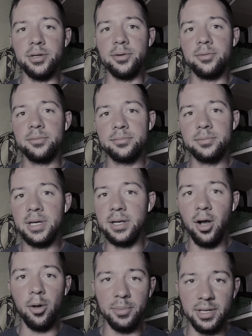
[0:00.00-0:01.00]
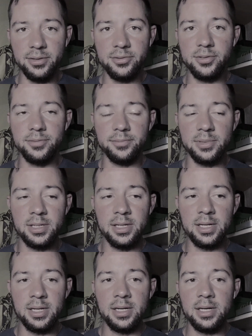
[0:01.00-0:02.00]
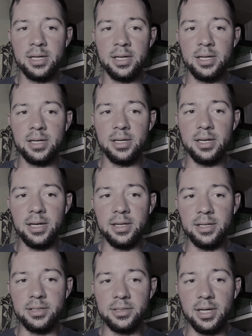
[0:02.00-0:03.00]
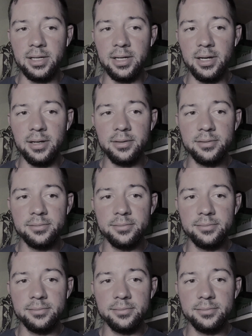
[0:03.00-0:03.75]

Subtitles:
do in all means. And it's like a